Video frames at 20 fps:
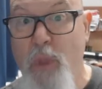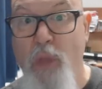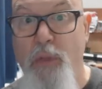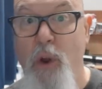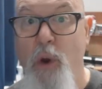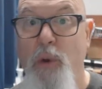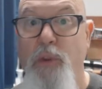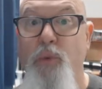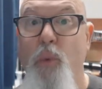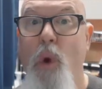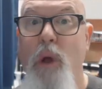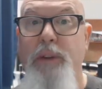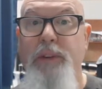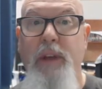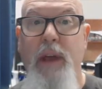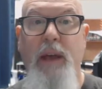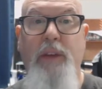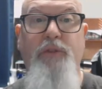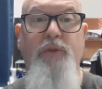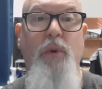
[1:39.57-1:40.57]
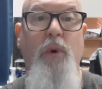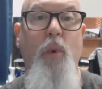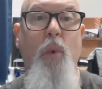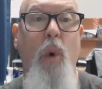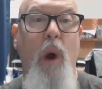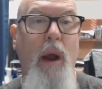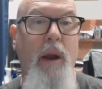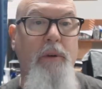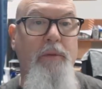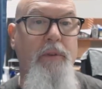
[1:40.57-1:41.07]
There is one text
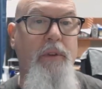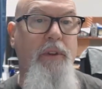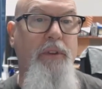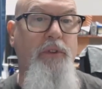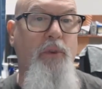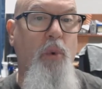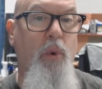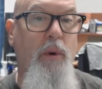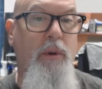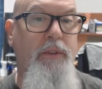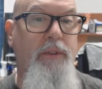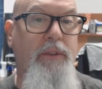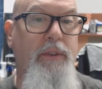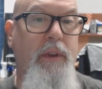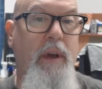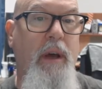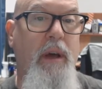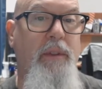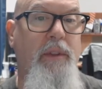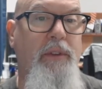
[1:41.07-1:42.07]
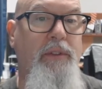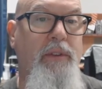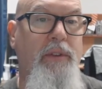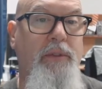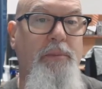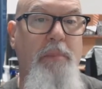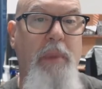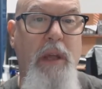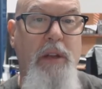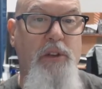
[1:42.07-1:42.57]
required for this course. This
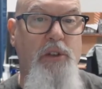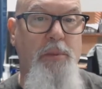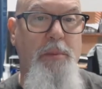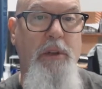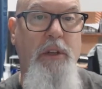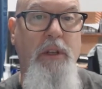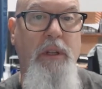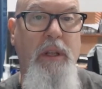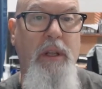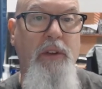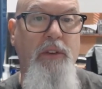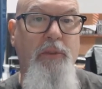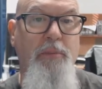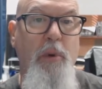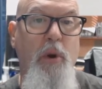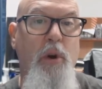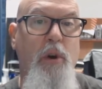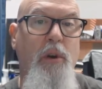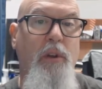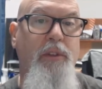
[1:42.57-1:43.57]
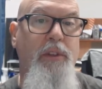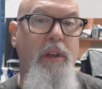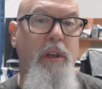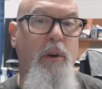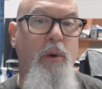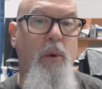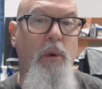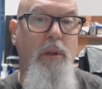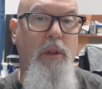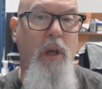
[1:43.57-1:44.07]
is Benjamin Ginsberg, Theodore